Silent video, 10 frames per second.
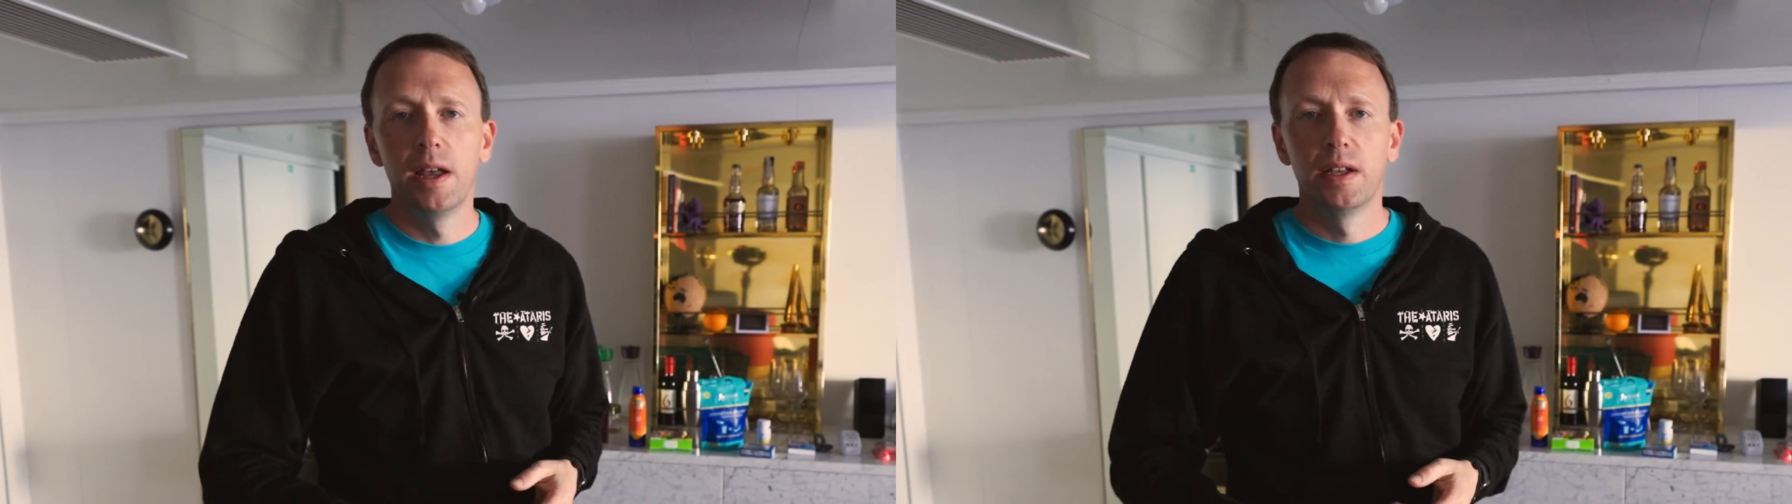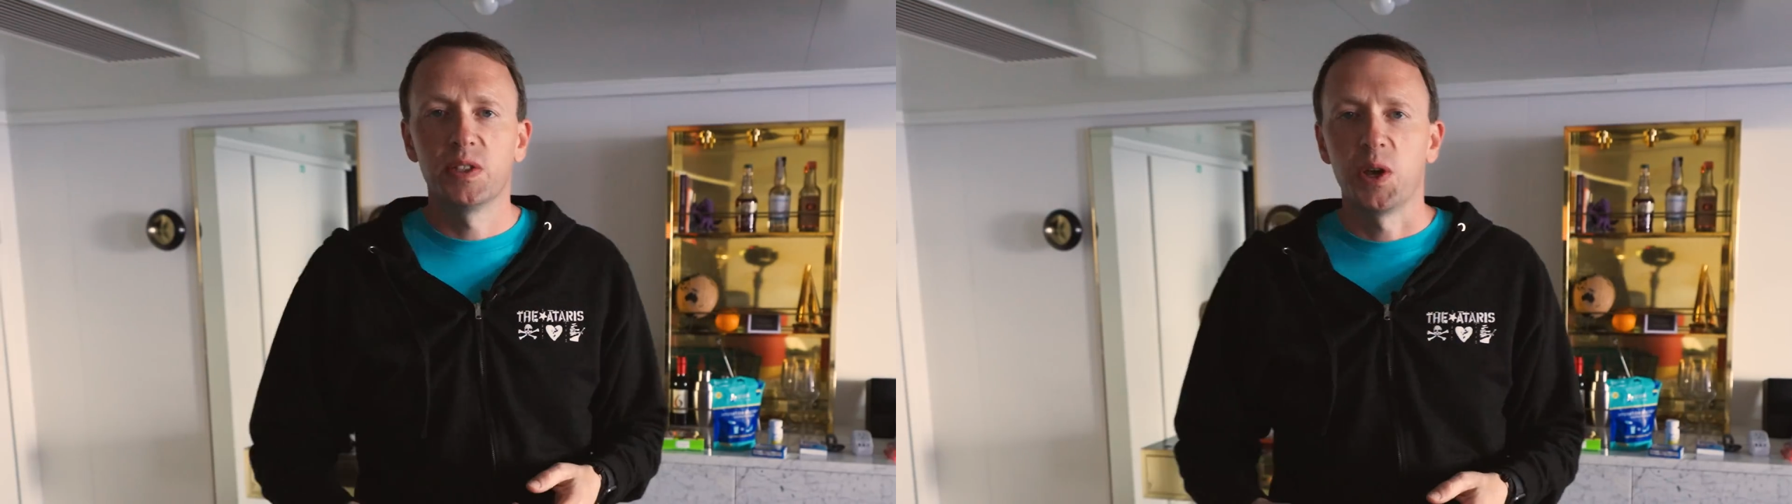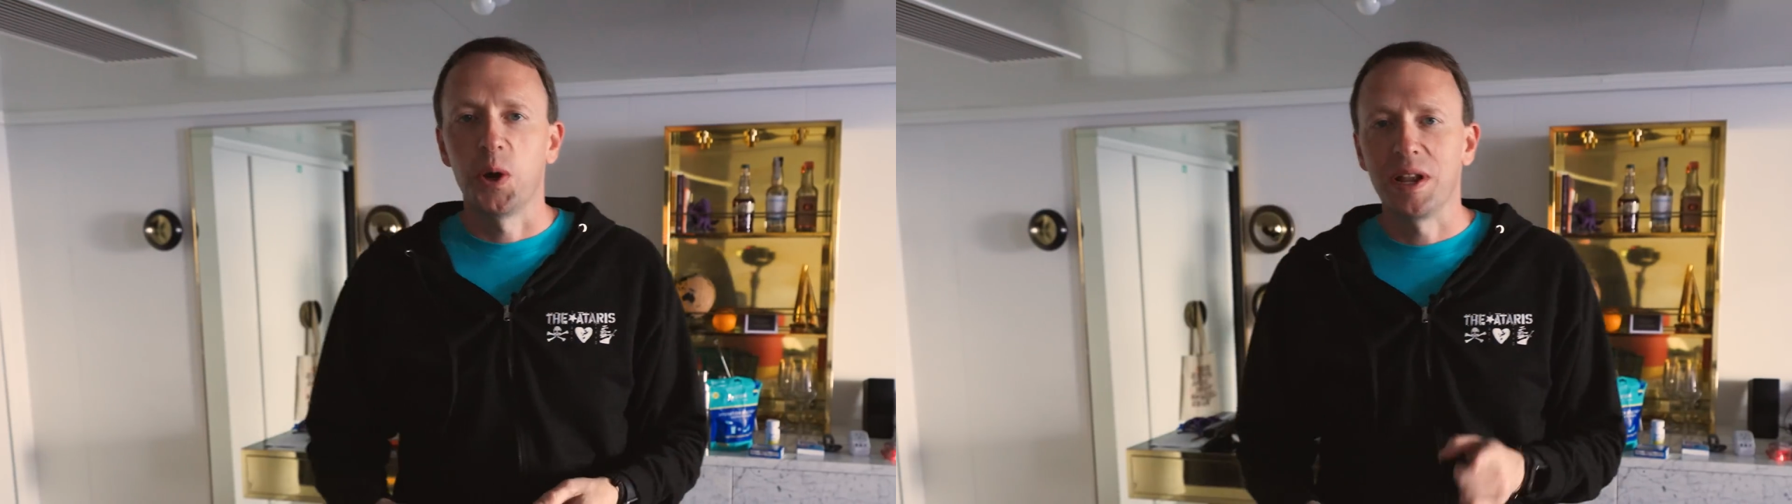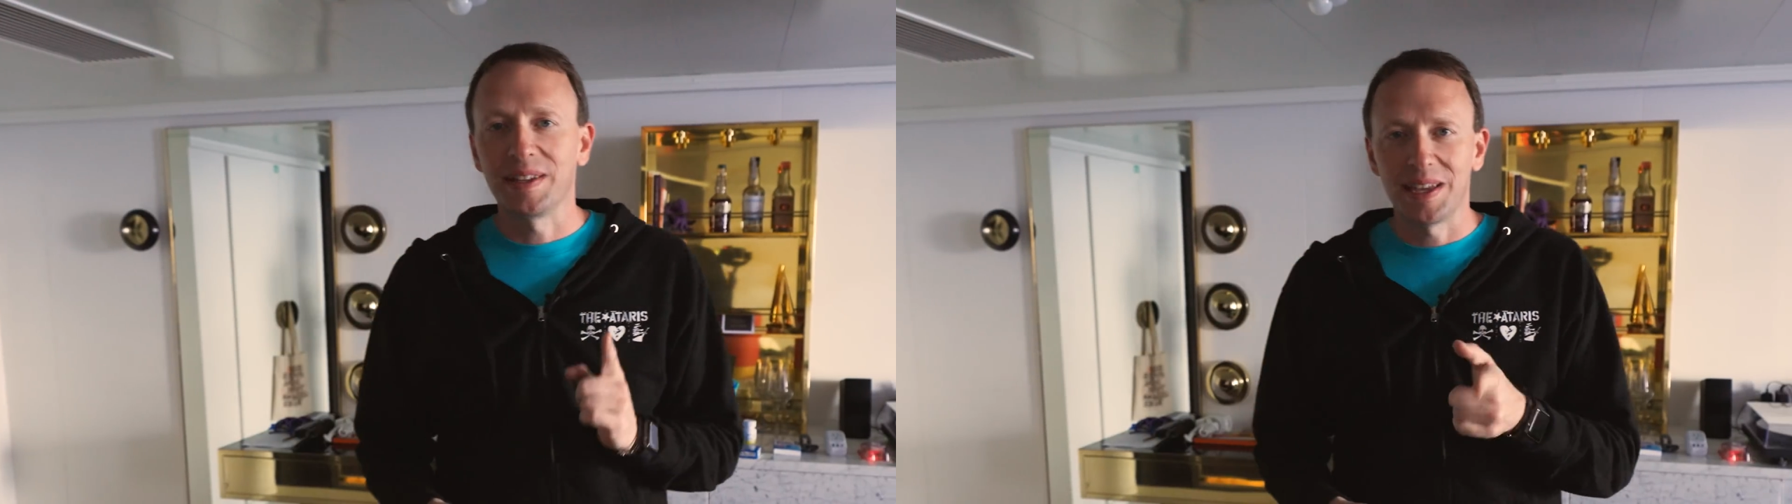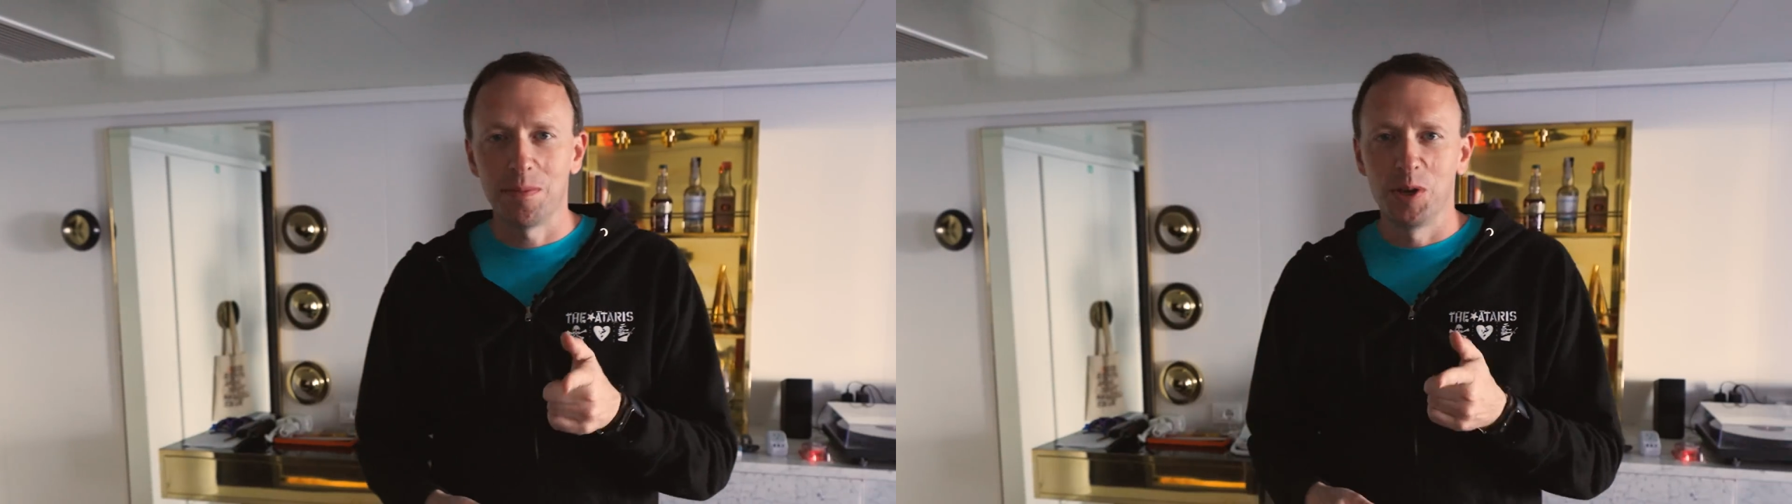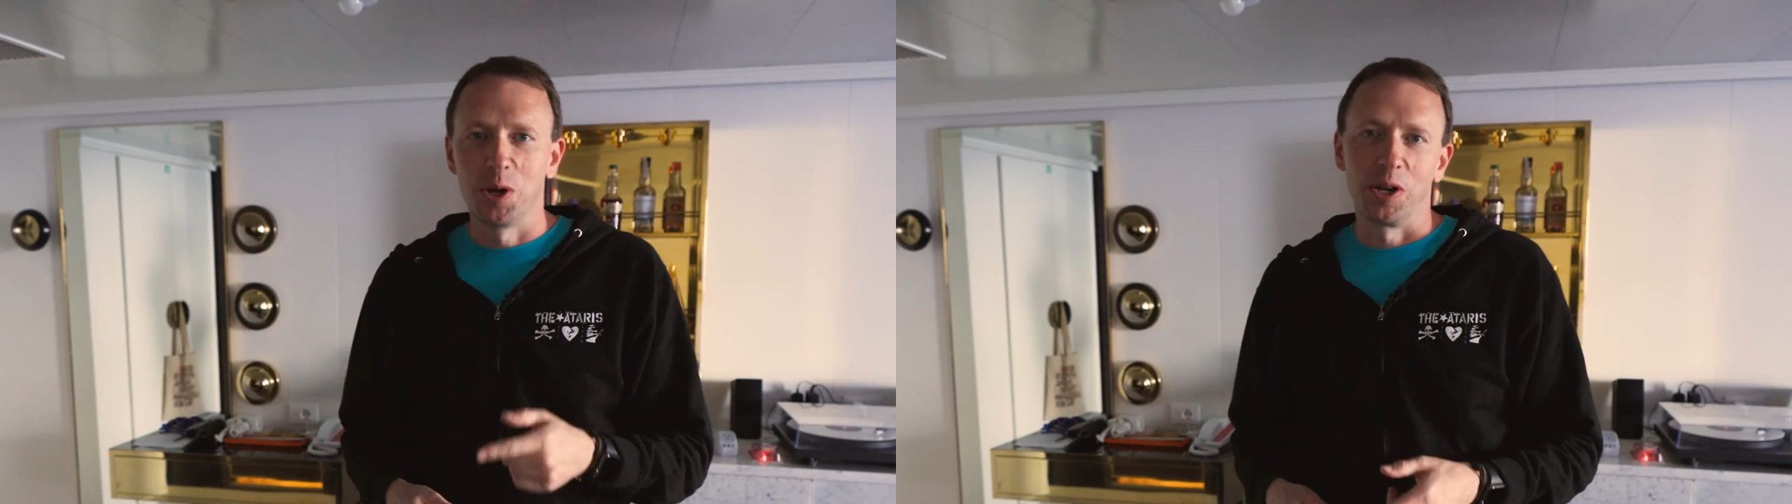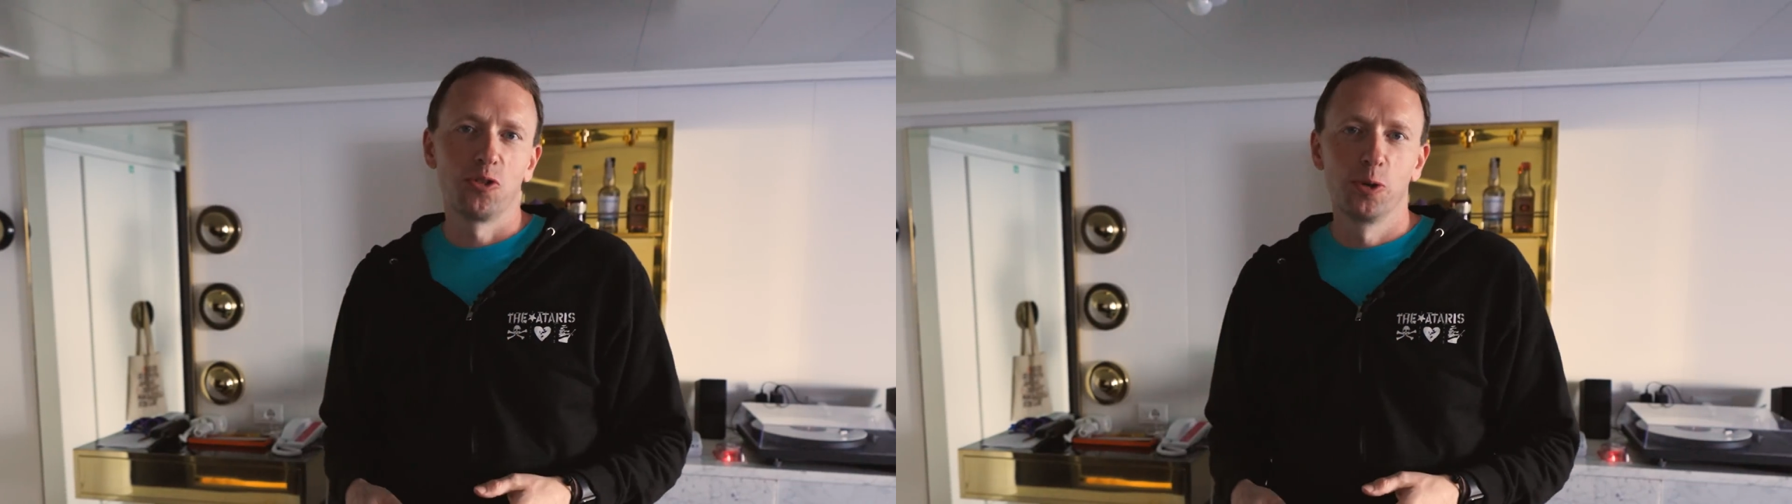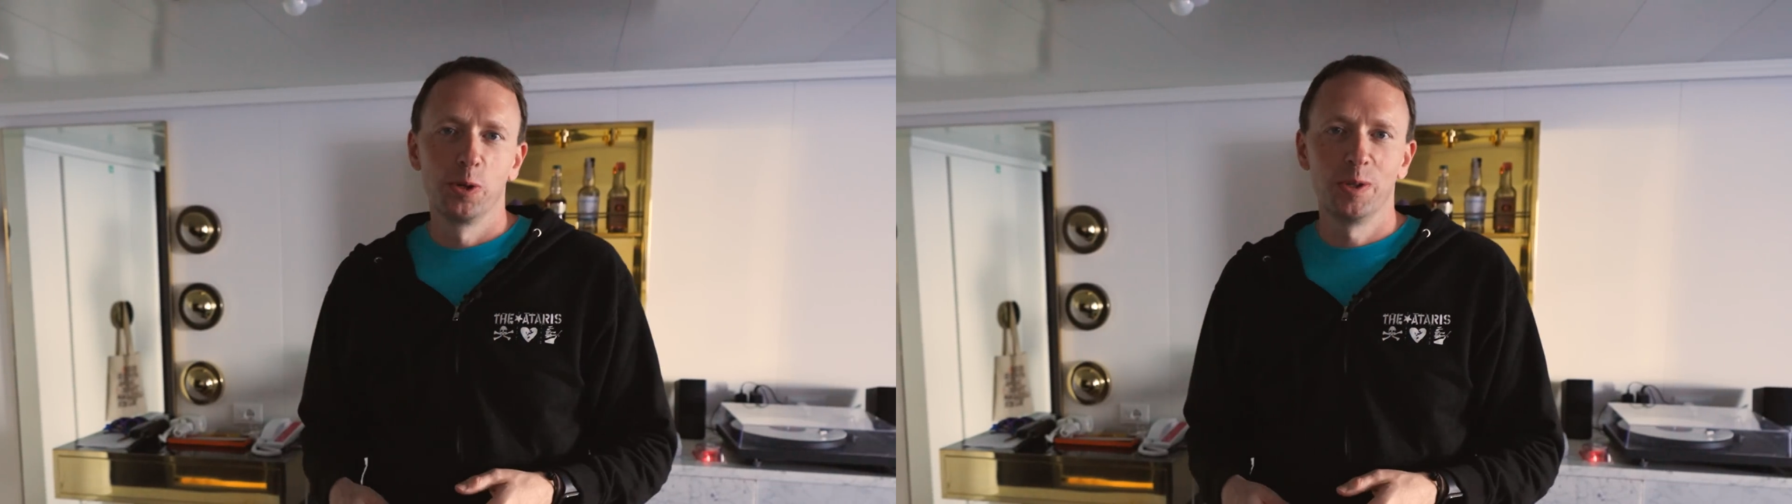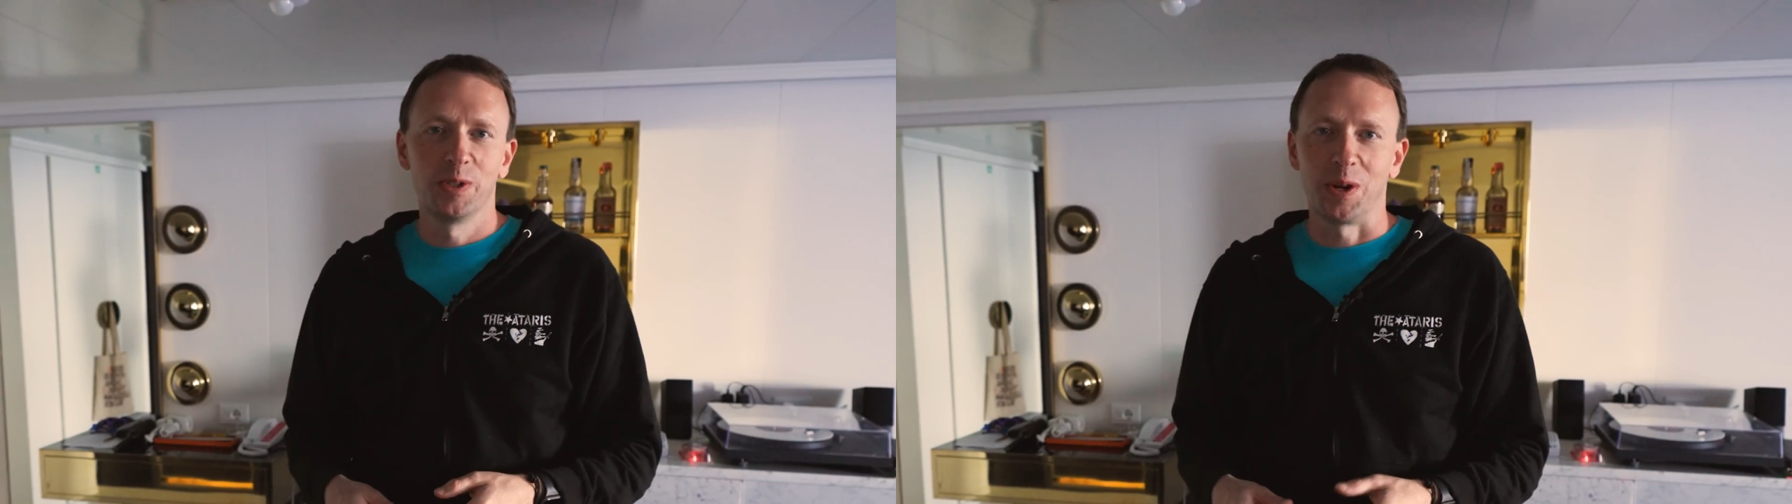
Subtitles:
So next time you go on a cruise